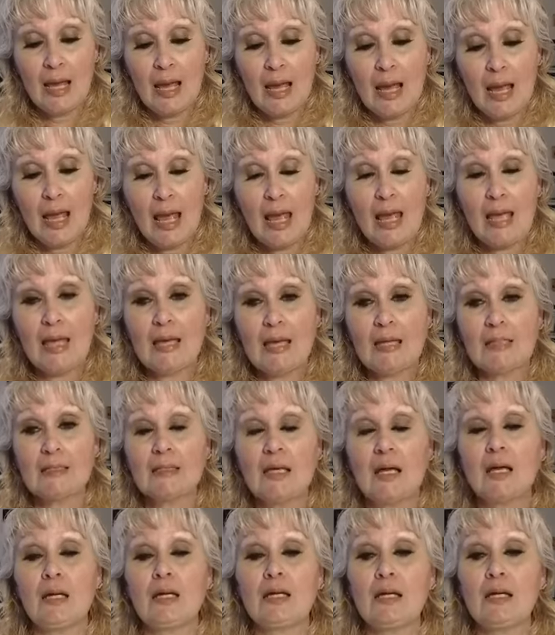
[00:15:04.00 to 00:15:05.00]
And
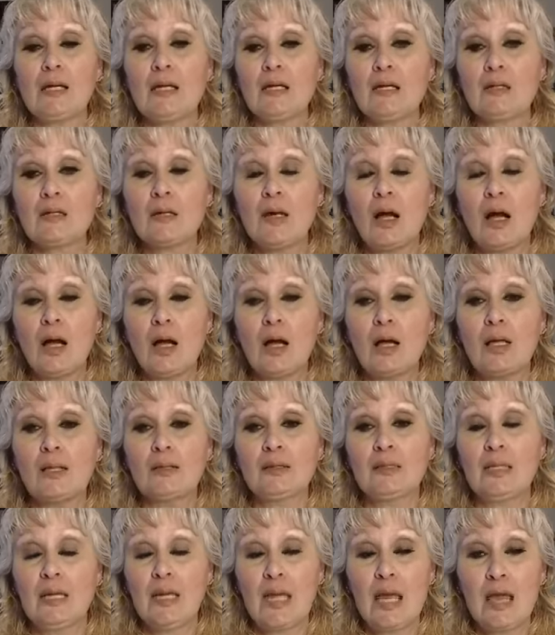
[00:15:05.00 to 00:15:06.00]
here on
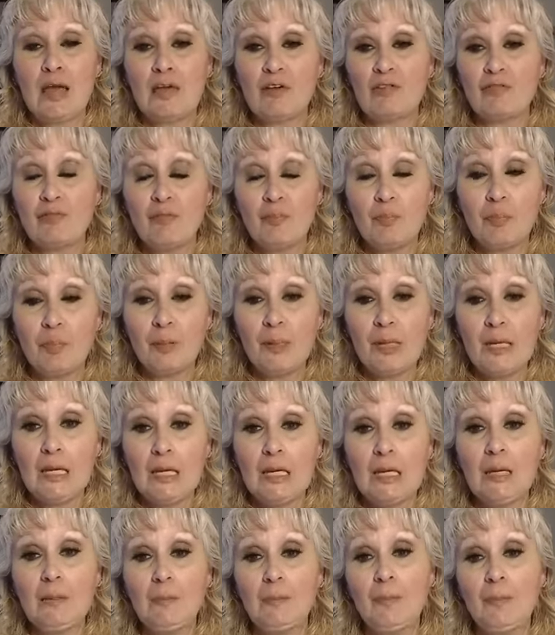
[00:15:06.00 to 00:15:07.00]
the
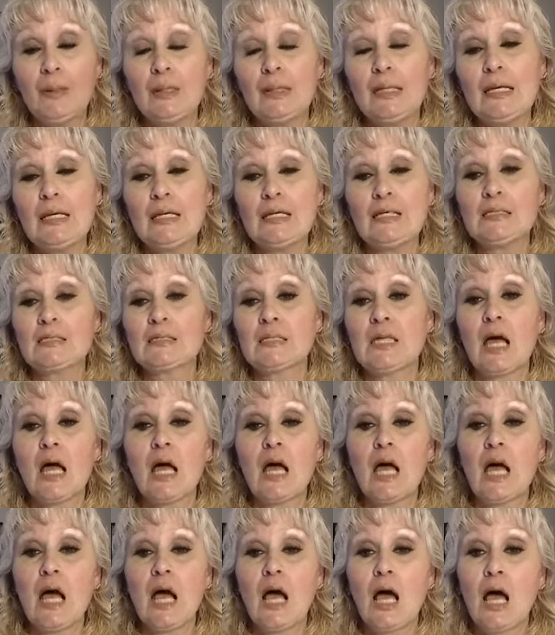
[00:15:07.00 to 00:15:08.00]
FB, please
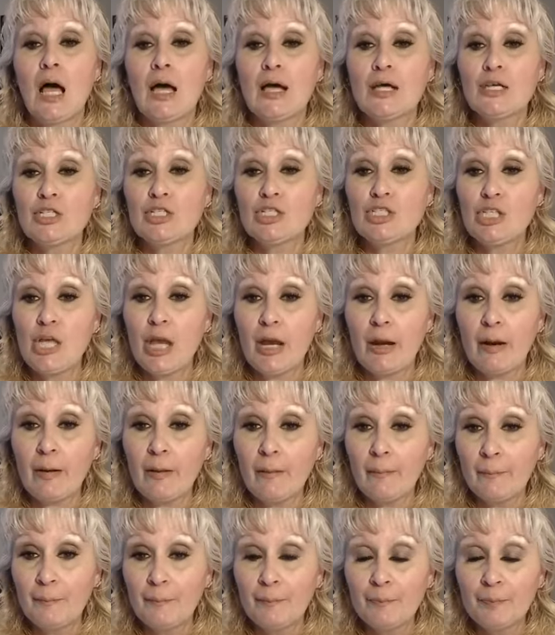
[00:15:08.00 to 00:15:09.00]
share,
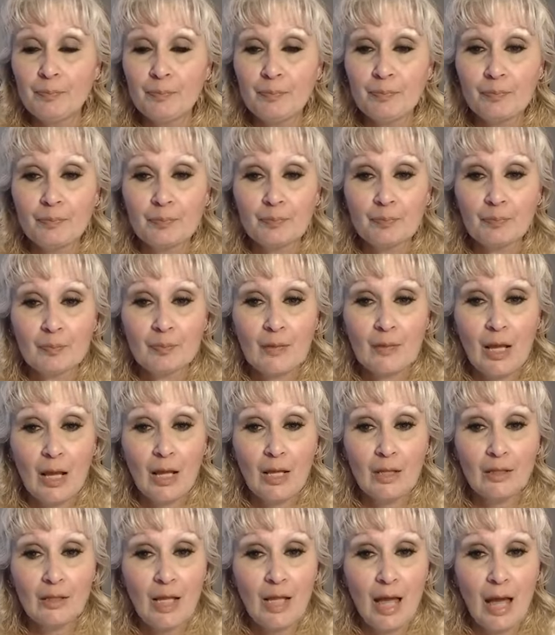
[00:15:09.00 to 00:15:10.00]

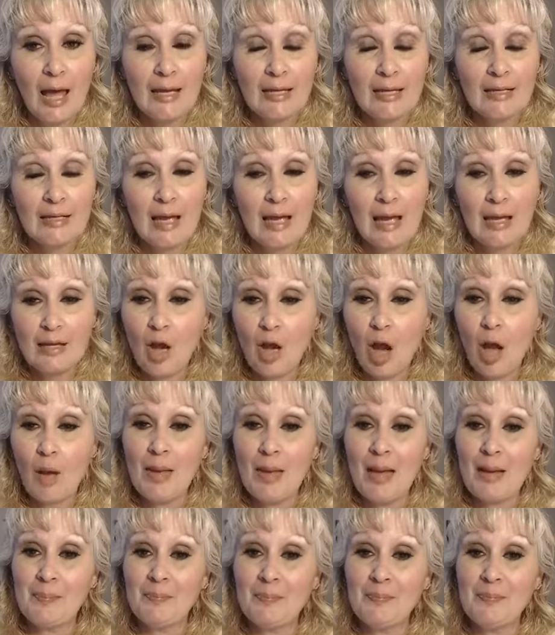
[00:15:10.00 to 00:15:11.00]
like, and
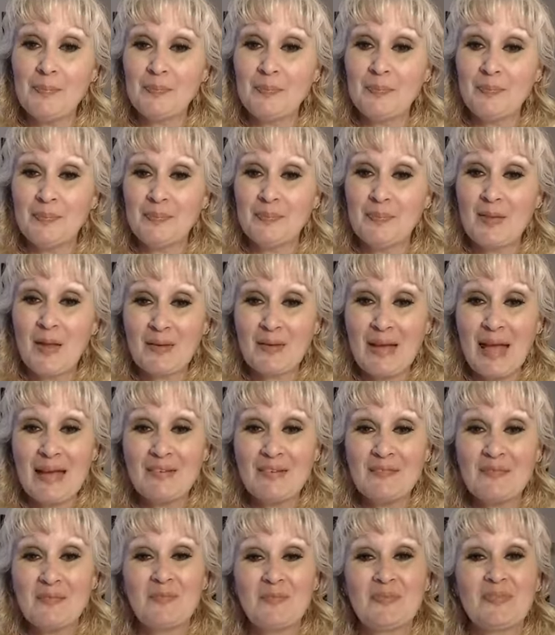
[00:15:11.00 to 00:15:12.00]
comment. Okay?
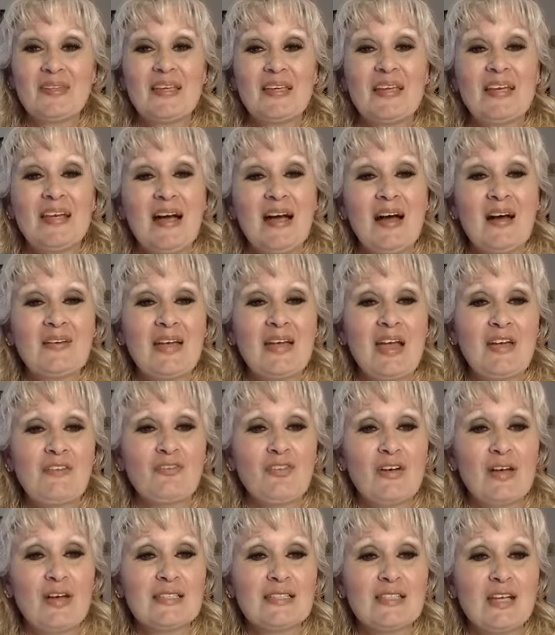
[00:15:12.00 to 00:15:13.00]
Okay,
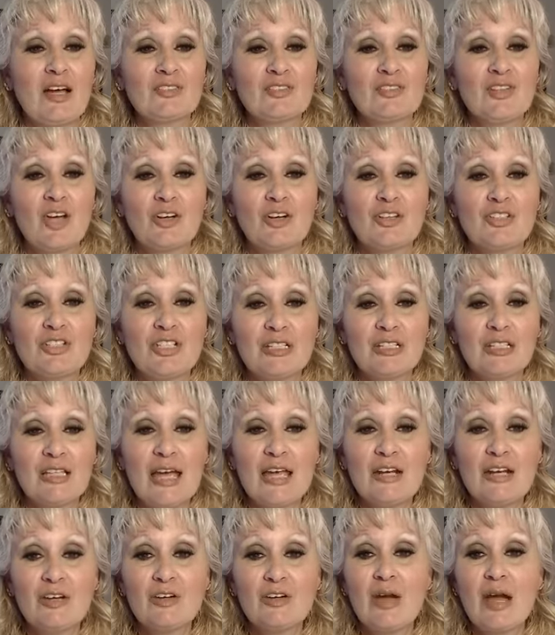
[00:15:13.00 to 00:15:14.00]
friends, I'll talk to you
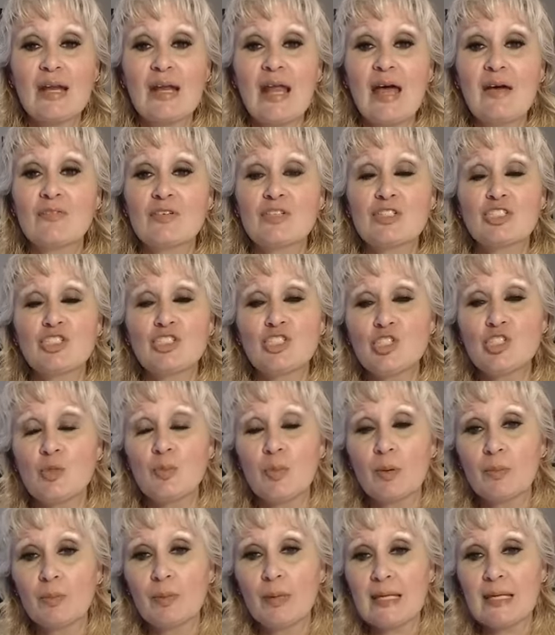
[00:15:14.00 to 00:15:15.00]
later and have a super
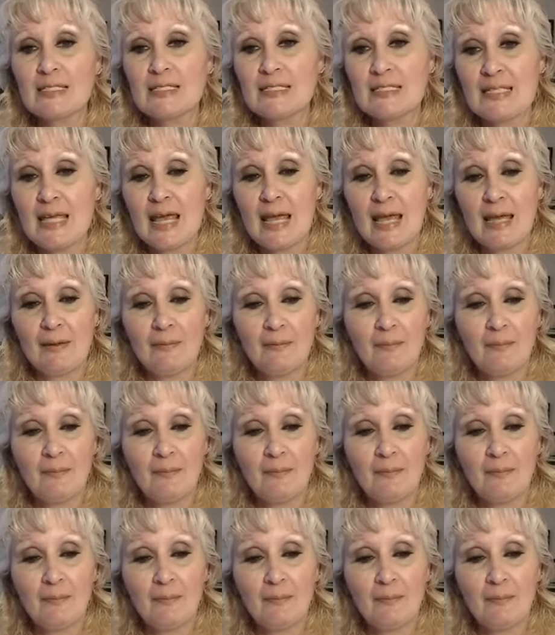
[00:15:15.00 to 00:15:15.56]
blessed day.